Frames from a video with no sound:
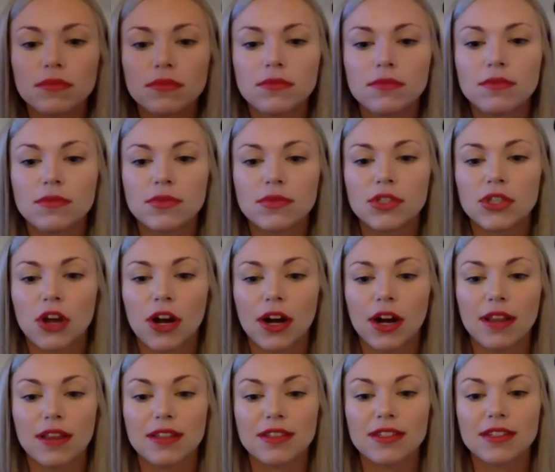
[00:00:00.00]

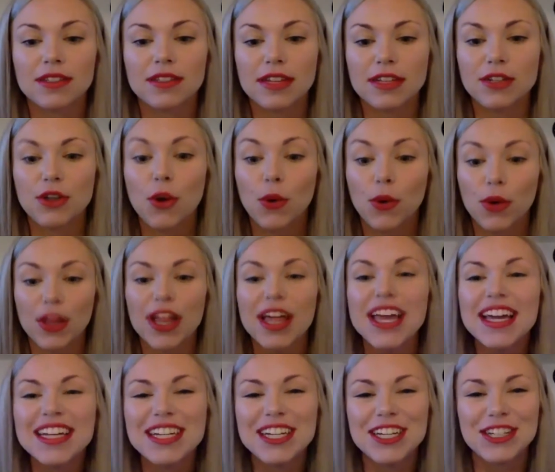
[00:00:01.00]
Sorry, this is like totally
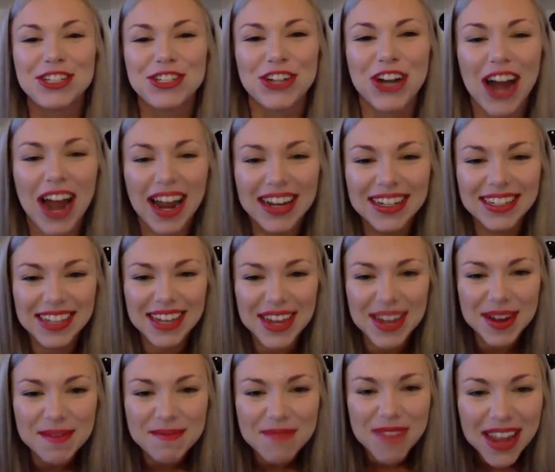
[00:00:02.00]

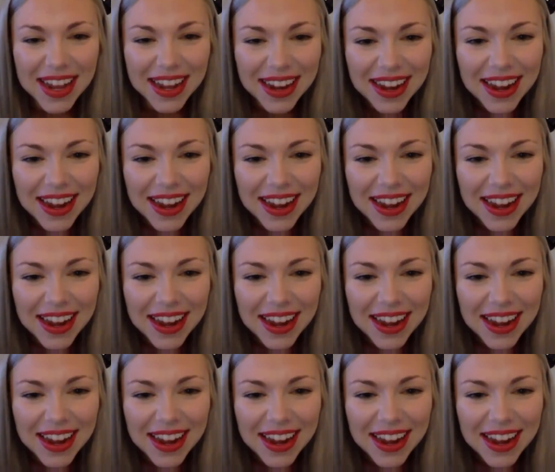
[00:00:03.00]
distracting me.